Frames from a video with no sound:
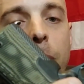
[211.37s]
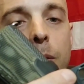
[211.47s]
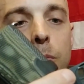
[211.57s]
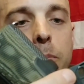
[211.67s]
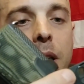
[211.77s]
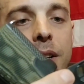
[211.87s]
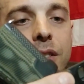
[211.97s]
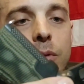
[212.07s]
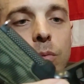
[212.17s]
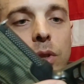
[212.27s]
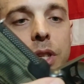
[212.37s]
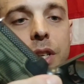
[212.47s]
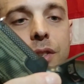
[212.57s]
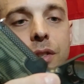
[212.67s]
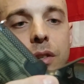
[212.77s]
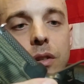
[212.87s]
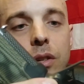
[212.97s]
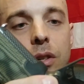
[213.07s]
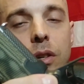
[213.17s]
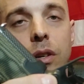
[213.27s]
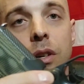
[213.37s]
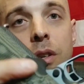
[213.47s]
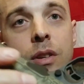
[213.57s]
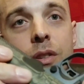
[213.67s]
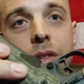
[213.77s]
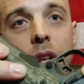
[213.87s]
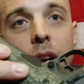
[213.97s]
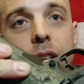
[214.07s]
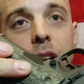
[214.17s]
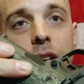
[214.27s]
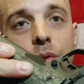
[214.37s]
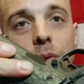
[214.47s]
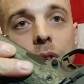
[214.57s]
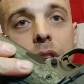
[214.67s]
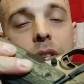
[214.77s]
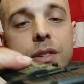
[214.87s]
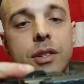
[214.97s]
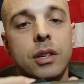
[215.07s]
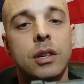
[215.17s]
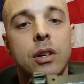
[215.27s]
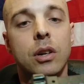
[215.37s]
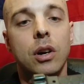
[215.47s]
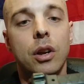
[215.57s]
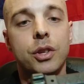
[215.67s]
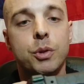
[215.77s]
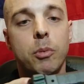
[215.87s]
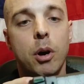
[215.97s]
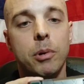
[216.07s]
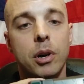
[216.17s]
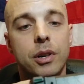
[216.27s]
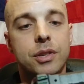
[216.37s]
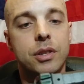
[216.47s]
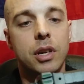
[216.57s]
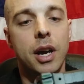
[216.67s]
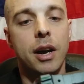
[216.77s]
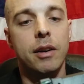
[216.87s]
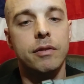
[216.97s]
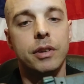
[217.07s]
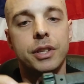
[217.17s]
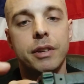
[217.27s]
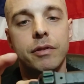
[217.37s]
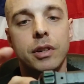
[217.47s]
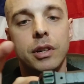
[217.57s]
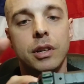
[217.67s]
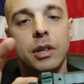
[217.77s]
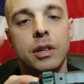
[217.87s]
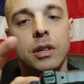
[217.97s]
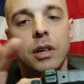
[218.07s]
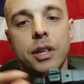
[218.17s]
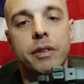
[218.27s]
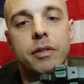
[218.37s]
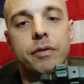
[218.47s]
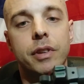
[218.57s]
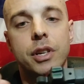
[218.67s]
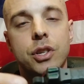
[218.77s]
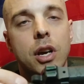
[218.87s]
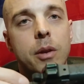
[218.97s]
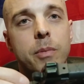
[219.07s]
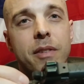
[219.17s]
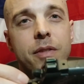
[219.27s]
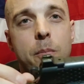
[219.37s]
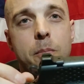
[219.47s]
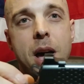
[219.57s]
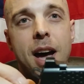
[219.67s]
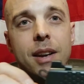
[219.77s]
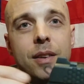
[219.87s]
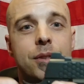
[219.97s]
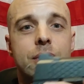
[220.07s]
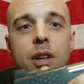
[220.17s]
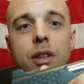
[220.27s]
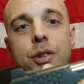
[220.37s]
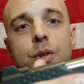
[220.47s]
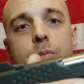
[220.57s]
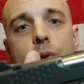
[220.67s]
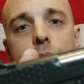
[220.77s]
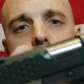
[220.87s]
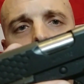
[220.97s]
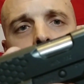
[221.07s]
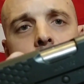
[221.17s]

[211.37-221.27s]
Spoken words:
your magazine release, your slide catch release. All the small parts have a different finish on them. They feel matte instead of the smooth,